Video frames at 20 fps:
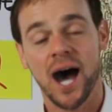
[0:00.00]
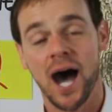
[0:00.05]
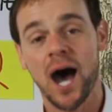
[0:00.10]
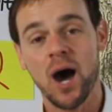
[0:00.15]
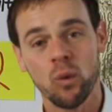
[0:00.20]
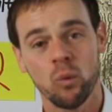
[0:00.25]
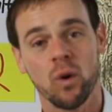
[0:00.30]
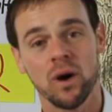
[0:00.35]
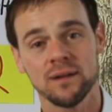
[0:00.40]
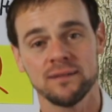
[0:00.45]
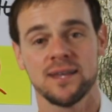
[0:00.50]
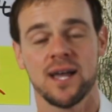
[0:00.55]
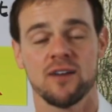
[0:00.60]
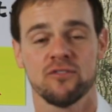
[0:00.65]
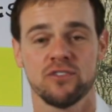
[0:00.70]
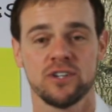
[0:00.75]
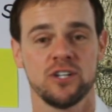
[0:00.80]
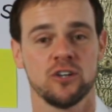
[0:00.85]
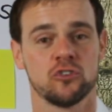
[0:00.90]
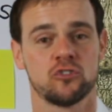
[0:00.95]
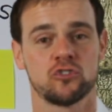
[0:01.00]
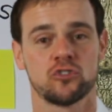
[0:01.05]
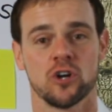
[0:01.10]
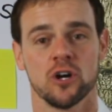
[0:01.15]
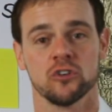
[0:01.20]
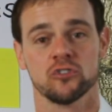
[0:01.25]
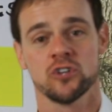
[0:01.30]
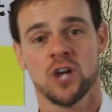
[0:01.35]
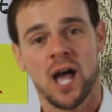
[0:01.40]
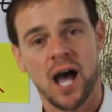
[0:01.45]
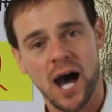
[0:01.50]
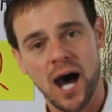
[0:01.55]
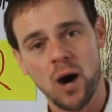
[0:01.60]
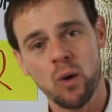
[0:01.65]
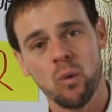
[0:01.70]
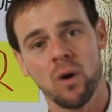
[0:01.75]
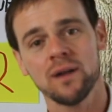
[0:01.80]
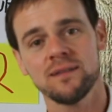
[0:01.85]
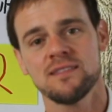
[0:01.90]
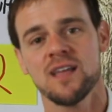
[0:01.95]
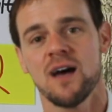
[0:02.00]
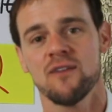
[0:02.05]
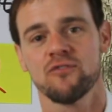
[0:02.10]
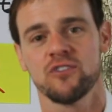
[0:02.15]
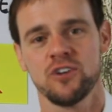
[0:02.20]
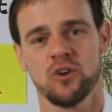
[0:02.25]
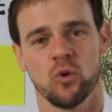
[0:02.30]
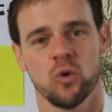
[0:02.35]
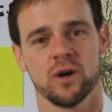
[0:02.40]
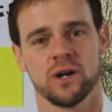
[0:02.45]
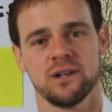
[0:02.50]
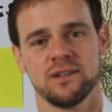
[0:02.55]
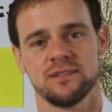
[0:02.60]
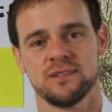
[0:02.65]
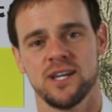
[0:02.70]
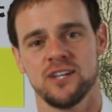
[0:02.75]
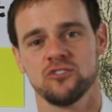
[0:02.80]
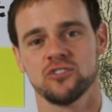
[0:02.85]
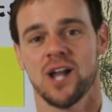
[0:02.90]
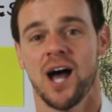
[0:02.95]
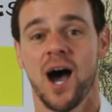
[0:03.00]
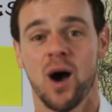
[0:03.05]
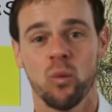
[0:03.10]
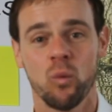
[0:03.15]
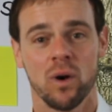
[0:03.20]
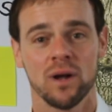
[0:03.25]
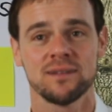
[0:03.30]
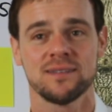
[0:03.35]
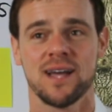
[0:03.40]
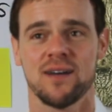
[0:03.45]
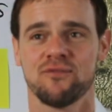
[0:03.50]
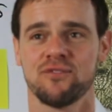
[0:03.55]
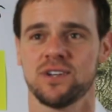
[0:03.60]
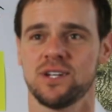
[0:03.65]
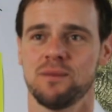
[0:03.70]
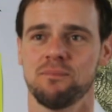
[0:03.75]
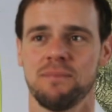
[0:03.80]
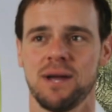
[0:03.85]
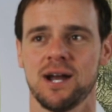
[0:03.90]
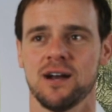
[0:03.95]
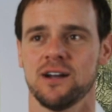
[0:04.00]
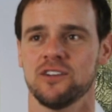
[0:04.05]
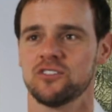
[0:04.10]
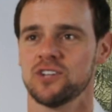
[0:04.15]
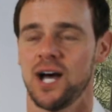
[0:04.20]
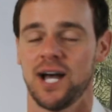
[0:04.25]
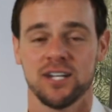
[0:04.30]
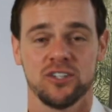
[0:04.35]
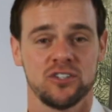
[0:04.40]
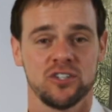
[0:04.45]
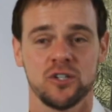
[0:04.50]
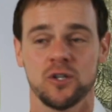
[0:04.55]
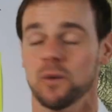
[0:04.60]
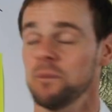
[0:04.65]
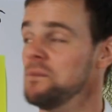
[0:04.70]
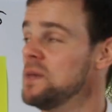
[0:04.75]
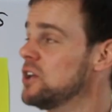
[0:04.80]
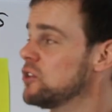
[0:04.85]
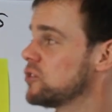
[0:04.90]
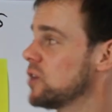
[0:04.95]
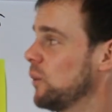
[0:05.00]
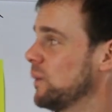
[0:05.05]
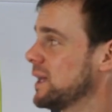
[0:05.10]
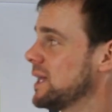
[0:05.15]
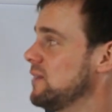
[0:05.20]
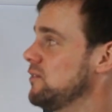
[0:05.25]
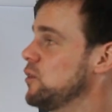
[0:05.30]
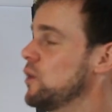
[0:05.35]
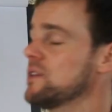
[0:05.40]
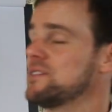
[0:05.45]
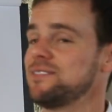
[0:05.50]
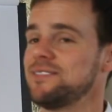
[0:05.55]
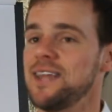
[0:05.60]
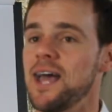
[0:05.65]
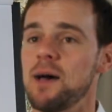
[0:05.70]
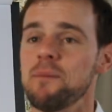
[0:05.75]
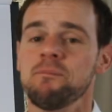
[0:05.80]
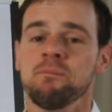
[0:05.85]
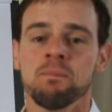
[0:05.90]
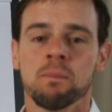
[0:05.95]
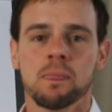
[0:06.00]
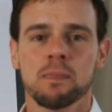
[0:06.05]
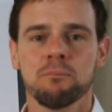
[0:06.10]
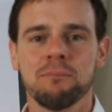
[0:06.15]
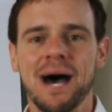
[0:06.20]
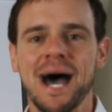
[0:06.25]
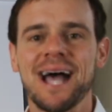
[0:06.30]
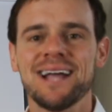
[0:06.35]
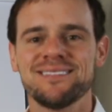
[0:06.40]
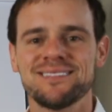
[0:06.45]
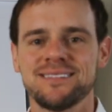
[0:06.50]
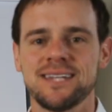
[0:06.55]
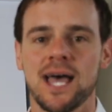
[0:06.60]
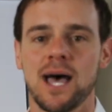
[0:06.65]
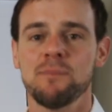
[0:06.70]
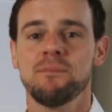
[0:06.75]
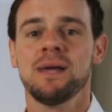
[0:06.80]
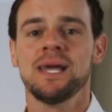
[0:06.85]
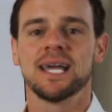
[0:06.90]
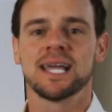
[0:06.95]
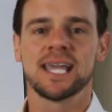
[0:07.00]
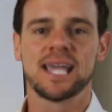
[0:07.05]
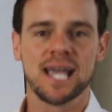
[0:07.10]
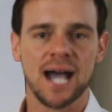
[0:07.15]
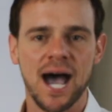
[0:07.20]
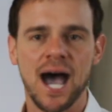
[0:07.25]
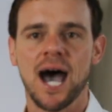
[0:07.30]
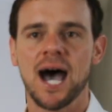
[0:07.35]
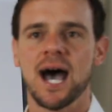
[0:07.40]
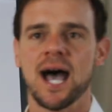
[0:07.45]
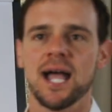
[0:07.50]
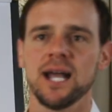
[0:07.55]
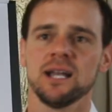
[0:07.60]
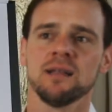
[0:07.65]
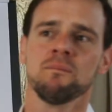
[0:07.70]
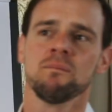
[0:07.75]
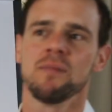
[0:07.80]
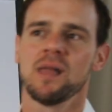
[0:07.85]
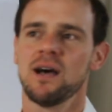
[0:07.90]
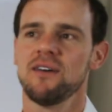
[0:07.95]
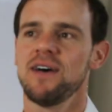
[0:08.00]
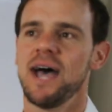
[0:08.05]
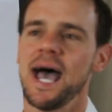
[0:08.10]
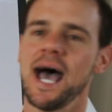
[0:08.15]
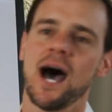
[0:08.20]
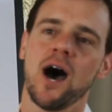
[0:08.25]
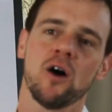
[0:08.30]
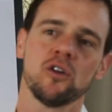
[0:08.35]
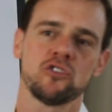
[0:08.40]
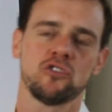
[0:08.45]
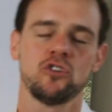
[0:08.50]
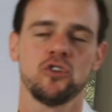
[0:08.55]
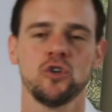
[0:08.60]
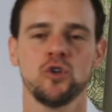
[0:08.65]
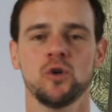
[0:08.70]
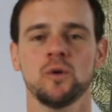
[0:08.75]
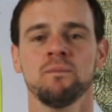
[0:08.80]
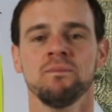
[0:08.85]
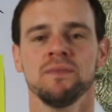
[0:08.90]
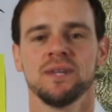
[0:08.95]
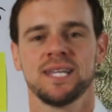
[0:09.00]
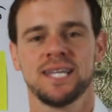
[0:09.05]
I want that for your church. I want that for your organization. I want that for your marriage. I do. So I am going to give you a step by step guide of how to